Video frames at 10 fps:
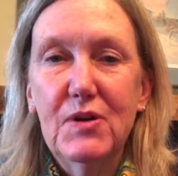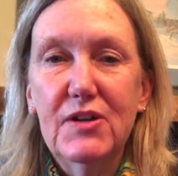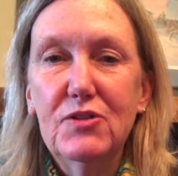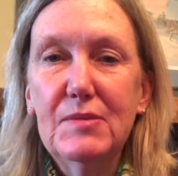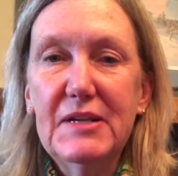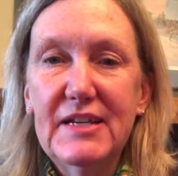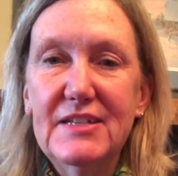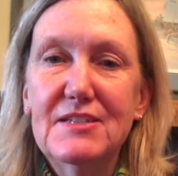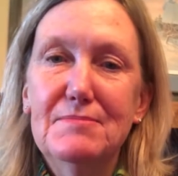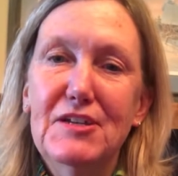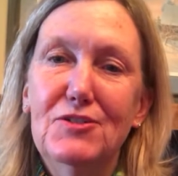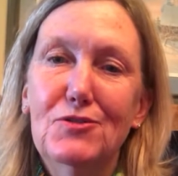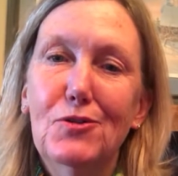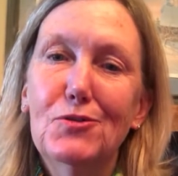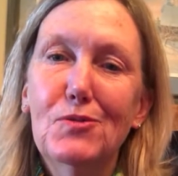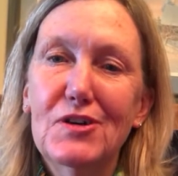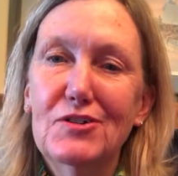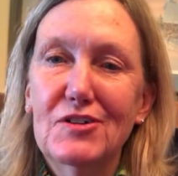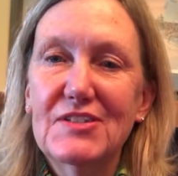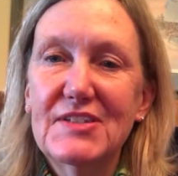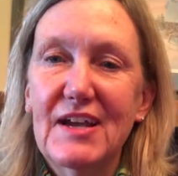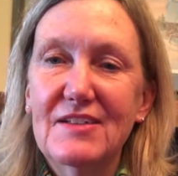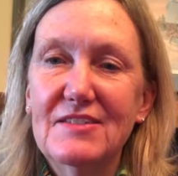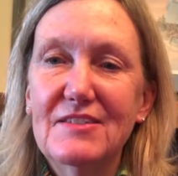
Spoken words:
I normally get to meet Gold Award Girl Scouts,